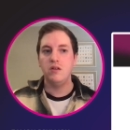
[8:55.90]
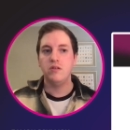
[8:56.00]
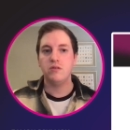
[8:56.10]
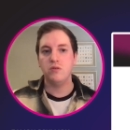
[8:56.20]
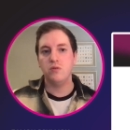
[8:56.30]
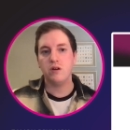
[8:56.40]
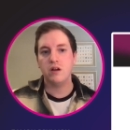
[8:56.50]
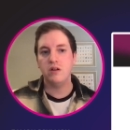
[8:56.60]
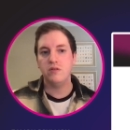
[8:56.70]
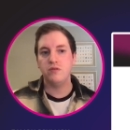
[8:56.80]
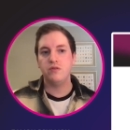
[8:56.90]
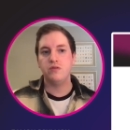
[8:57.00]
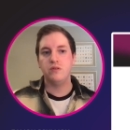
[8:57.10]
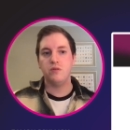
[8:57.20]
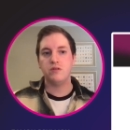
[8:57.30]
So what
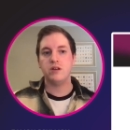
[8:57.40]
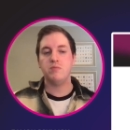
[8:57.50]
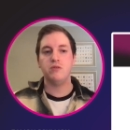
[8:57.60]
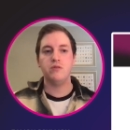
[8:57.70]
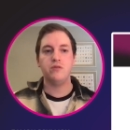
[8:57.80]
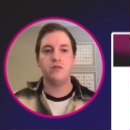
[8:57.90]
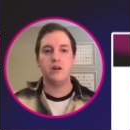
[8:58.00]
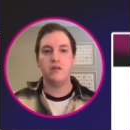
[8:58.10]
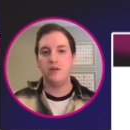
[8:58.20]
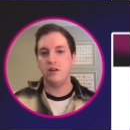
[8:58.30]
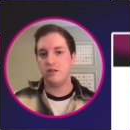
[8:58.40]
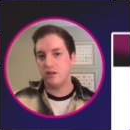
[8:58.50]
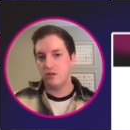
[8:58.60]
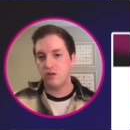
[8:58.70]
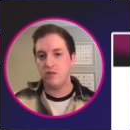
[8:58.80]
type of event
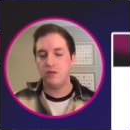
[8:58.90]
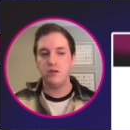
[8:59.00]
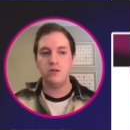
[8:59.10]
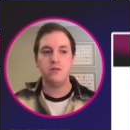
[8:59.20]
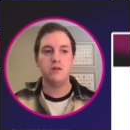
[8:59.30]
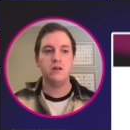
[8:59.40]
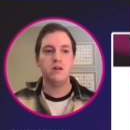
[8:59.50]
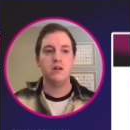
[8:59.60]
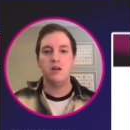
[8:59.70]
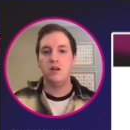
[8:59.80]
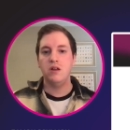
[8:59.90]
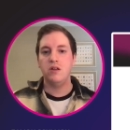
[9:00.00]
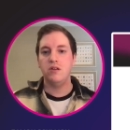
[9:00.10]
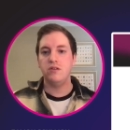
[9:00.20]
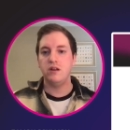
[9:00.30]
is right for you?
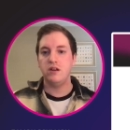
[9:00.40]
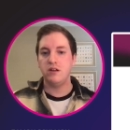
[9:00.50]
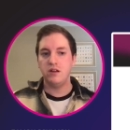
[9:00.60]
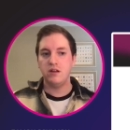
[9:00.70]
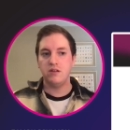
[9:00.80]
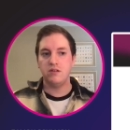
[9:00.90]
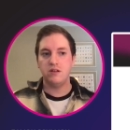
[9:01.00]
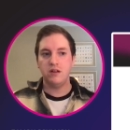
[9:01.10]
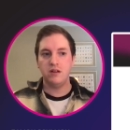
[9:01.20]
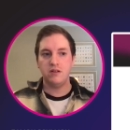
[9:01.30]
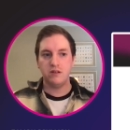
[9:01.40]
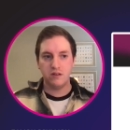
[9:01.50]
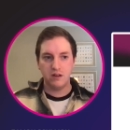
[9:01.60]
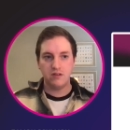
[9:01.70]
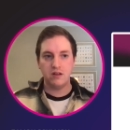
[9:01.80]

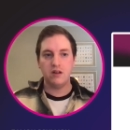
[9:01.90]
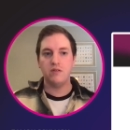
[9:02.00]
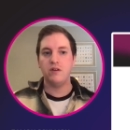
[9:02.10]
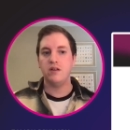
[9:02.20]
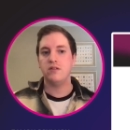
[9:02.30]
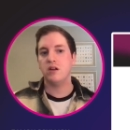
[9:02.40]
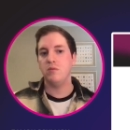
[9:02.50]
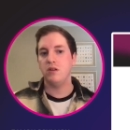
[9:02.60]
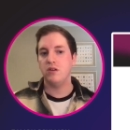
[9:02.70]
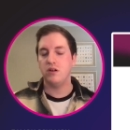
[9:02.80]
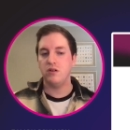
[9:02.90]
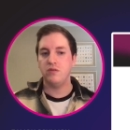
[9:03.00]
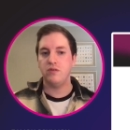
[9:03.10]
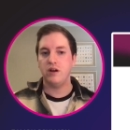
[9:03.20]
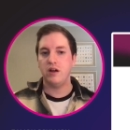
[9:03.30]
CDC events can be thought
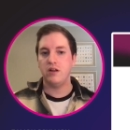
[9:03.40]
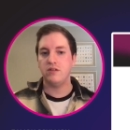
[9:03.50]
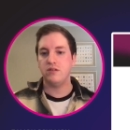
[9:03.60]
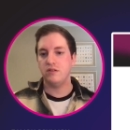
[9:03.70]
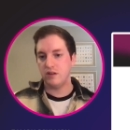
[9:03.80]
of as